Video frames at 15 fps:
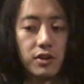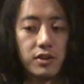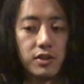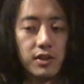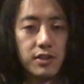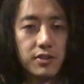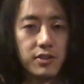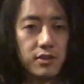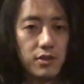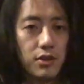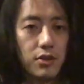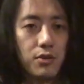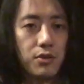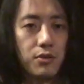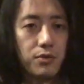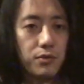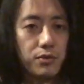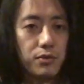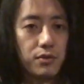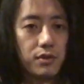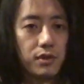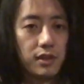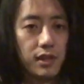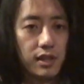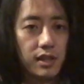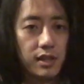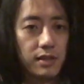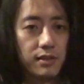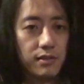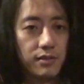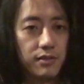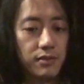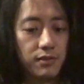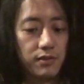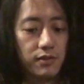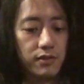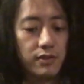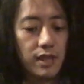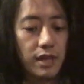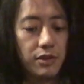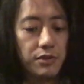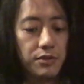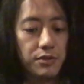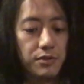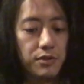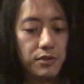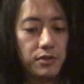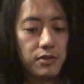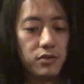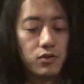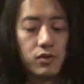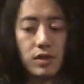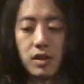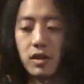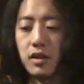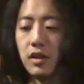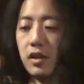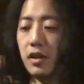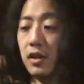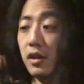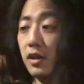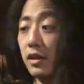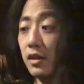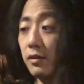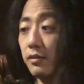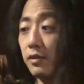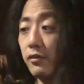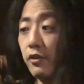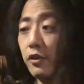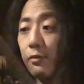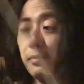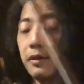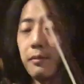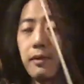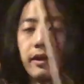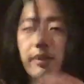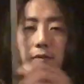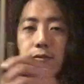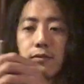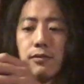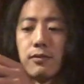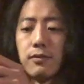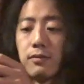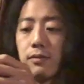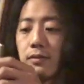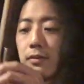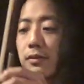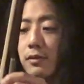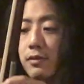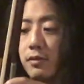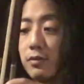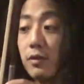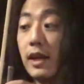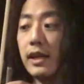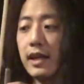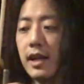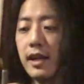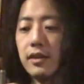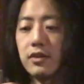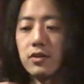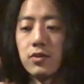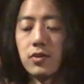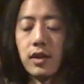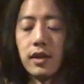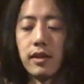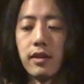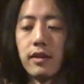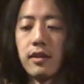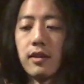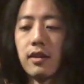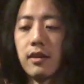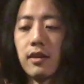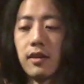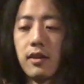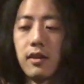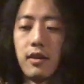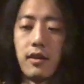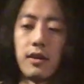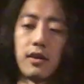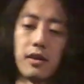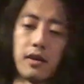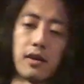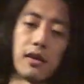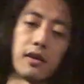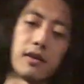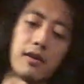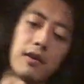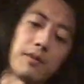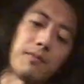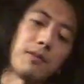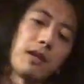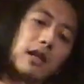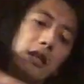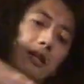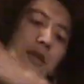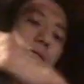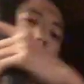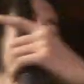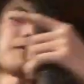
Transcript: a decent tone, getting it settled on the string, developing my right hand strength. And again, I